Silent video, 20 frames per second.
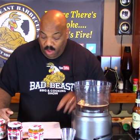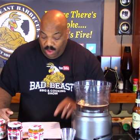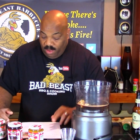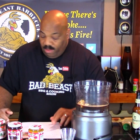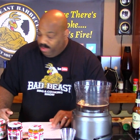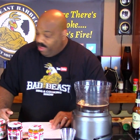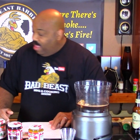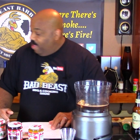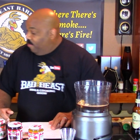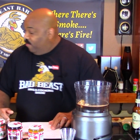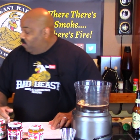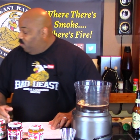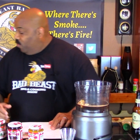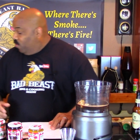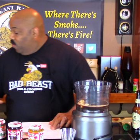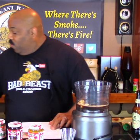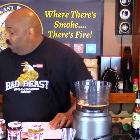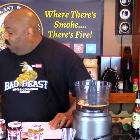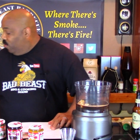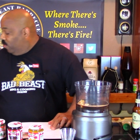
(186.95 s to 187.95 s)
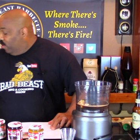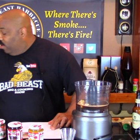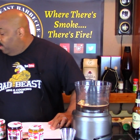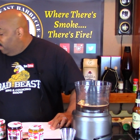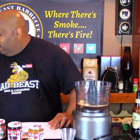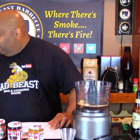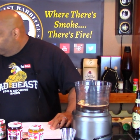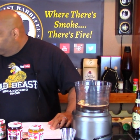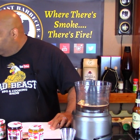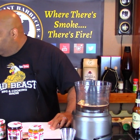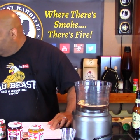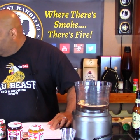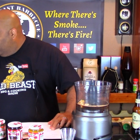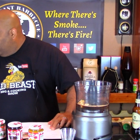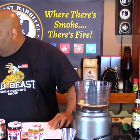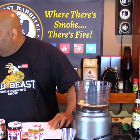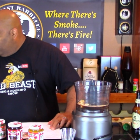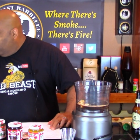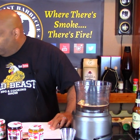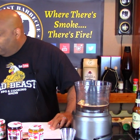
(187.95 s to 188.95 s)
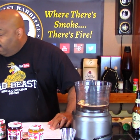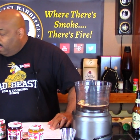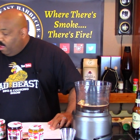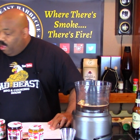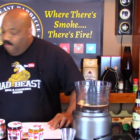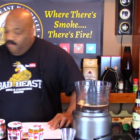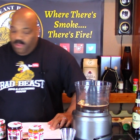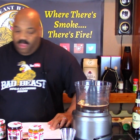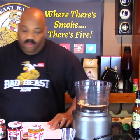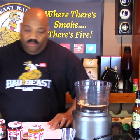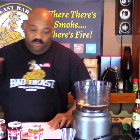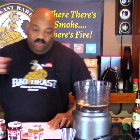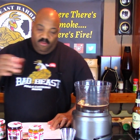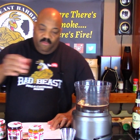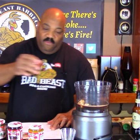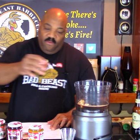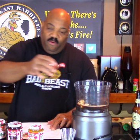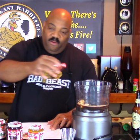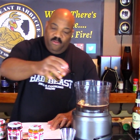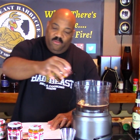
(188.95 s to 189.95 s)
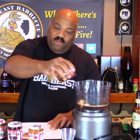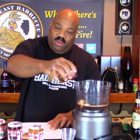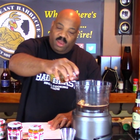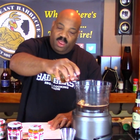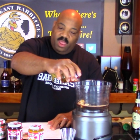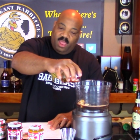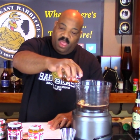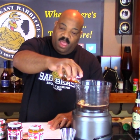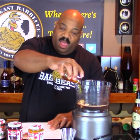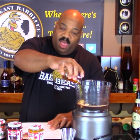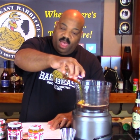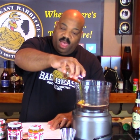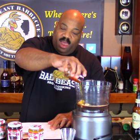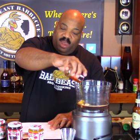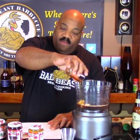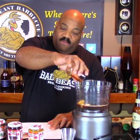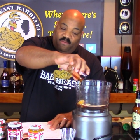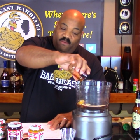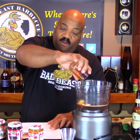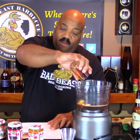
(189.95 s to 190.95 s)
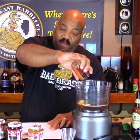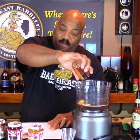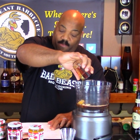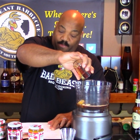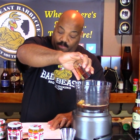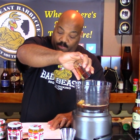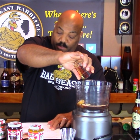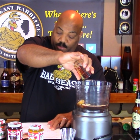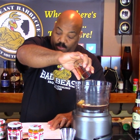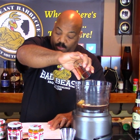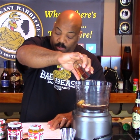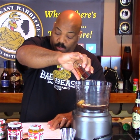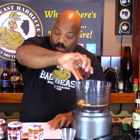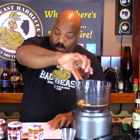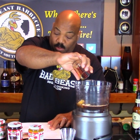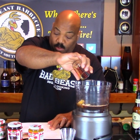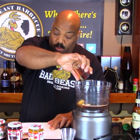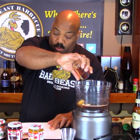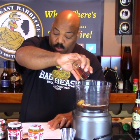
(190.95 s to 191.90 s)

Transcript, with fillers: one tablespoon of extra virgin olive oil.